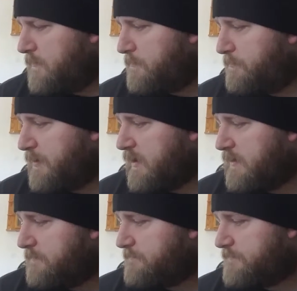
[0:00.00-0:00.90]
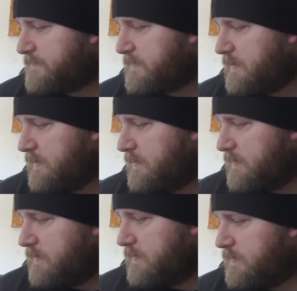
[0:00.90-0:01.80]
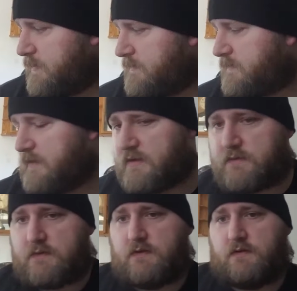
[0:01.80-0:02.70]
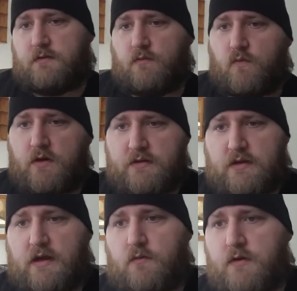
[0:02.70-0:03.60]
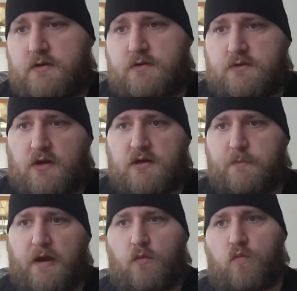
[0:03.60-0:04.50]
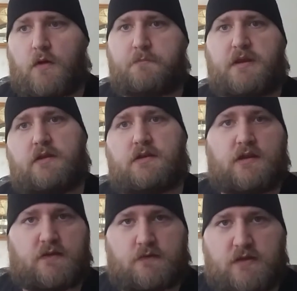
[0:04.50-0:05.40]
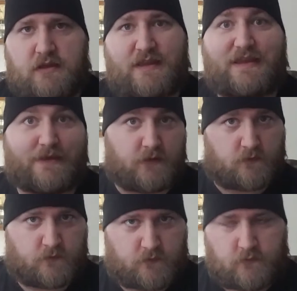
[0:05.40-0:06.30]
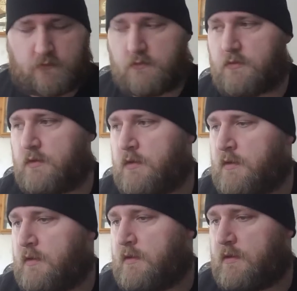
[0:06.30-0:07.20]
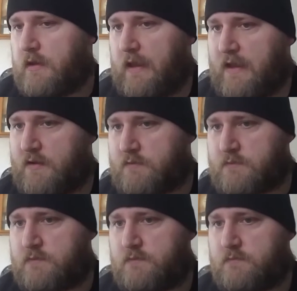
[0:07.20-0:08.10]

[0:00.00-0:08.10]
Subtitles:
But this next one, I wanted to talk about what PTSD is. And